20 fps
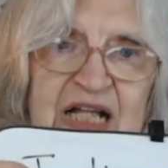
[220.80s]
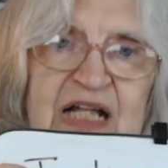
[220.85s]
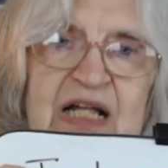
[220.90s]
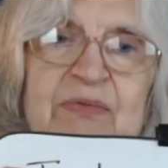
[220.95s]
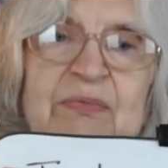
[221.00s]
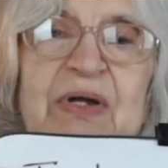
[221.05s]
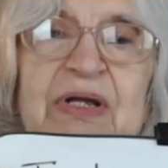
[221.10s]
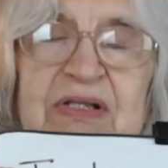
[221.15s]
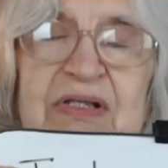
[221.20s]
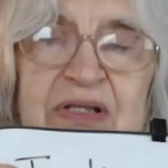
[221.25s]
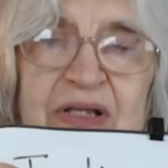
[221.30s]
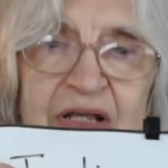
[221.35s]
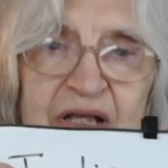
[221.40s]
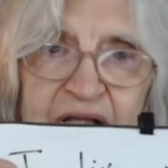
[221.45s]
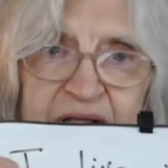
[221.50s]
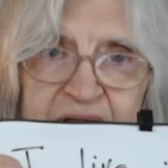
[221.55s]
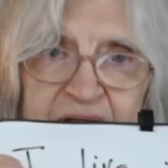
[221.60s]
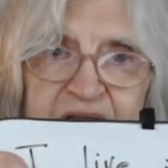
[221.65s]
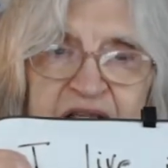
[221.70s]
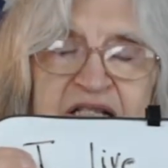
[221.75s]
but
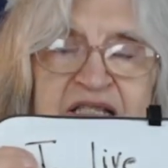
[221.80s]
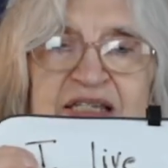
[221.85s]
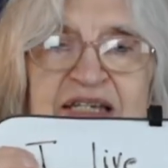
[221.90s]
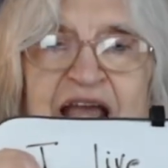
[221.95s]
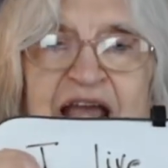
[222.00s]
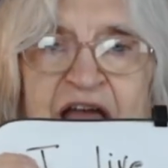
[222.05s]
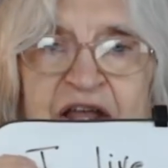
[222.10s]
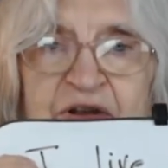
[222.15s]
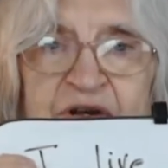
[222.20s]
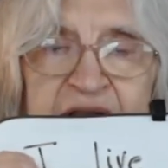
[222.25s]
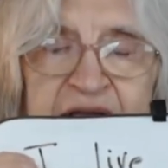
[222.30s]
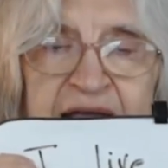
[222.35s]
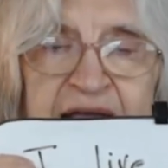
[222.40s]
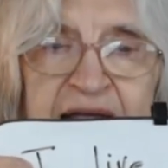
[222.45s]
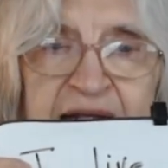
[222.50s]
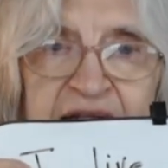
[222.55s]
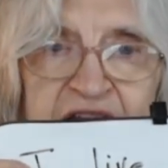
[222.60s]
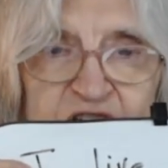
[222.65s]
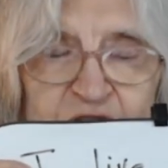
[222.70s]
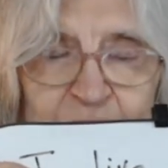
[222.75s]
in standard
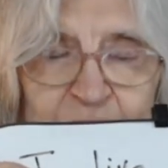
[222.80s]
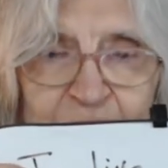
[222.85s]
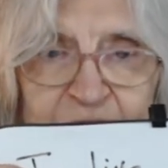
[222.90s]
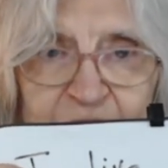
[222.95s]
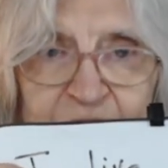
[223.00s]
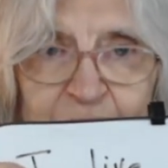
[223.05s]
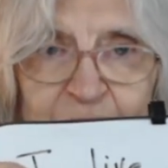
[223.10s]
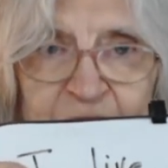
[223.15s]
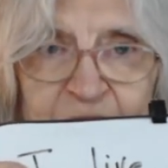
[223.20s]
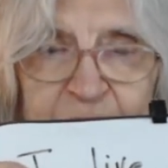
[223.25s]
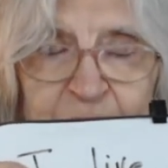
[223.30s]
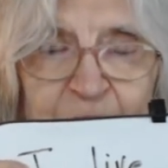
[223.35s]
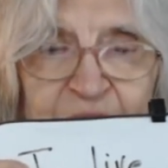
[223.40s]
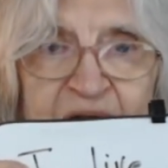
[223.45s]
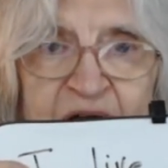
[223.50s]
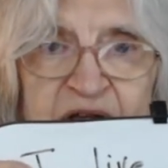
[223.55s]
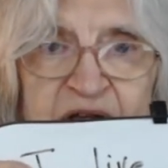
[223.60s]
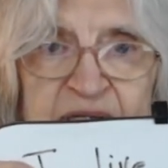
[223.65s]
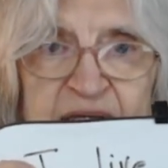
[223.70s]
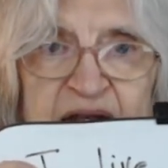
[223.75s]
English, we
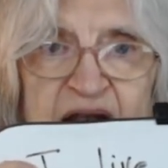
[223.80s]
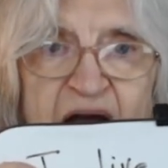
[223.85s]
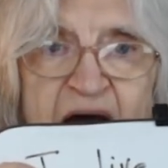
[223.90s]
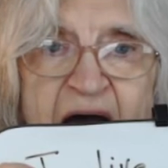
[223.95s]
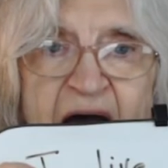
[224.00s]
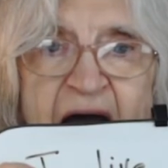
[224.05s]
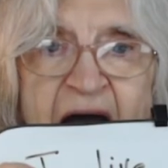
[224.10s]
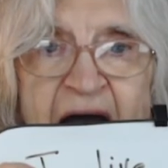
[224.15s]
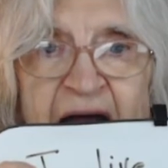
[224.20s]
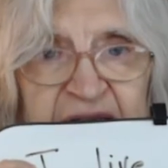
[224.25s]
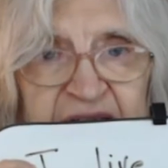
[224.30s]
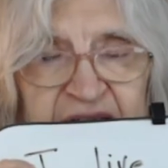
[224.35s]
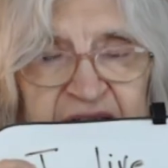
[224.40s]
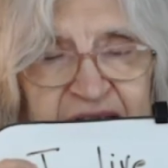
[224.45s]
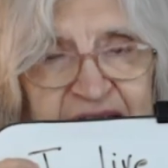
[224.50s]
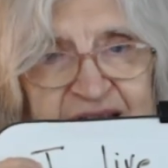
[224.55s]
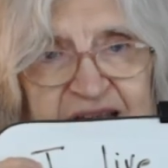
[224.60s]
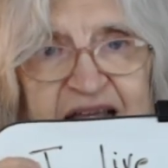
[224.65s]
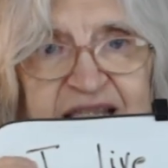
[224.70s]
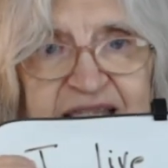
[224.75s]
pronounce it I.
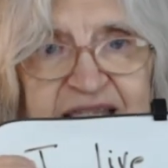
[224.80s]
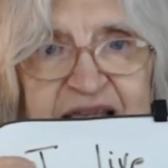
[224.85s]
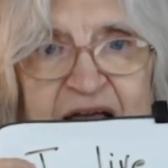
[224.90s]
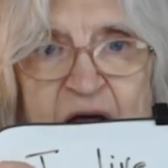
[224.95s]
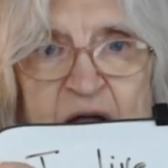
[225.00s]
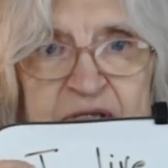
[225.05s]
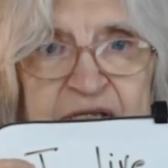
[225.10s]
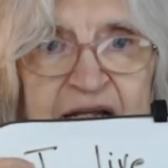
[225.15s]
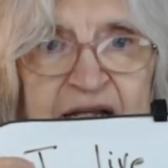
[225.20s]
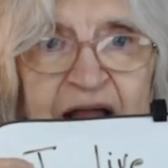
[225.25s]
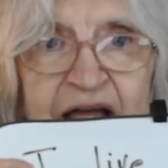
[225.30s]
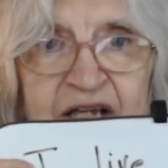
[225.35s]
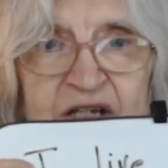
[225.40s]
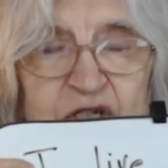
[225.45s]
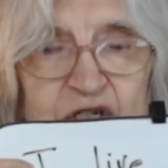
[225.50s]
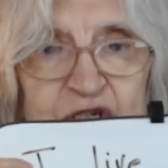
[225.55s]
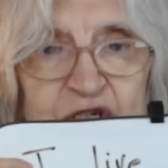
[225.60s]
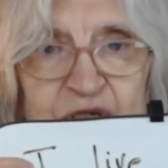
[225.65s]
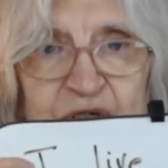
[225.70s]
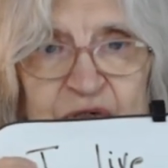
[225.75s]
It sounds like
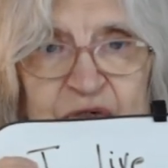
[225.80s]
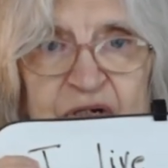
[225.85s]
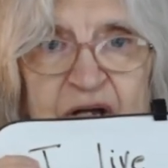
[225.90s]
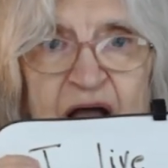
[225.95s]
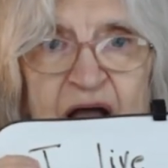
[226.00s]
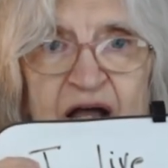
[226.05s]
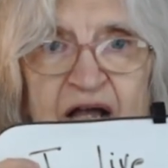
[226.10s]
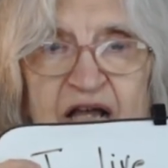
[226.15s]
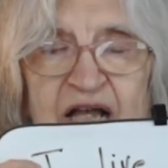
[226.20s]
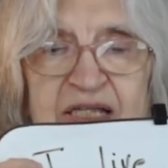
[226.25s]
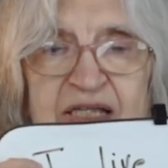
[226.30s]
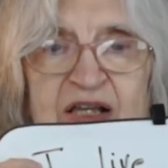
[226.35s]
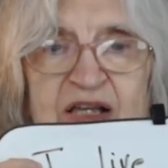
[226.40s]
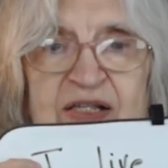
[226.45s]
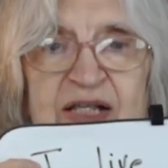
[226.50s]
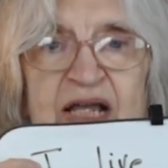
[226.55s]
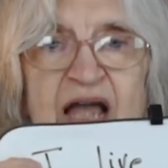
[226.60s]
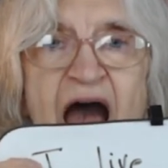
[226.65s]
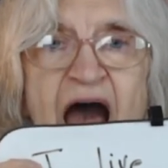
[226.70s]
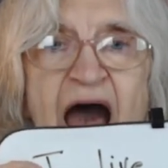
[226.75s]
two. It sounds
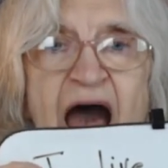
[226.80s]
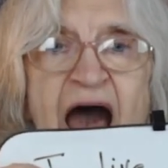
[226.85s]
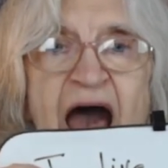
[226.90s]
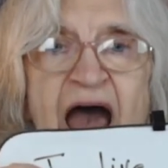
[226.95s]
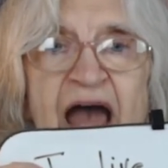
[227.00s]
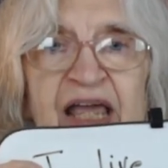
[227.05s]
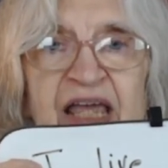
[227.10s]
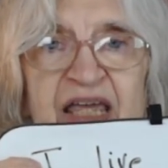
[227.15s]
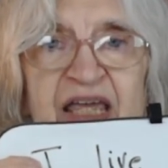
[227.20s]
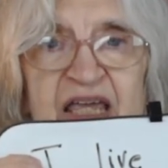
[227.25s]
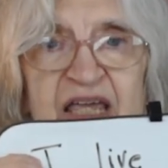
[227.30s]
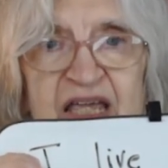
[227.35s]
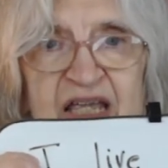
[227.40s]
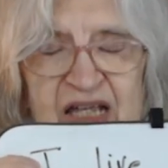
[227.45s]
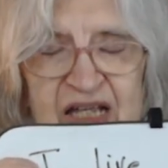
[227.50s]
like I.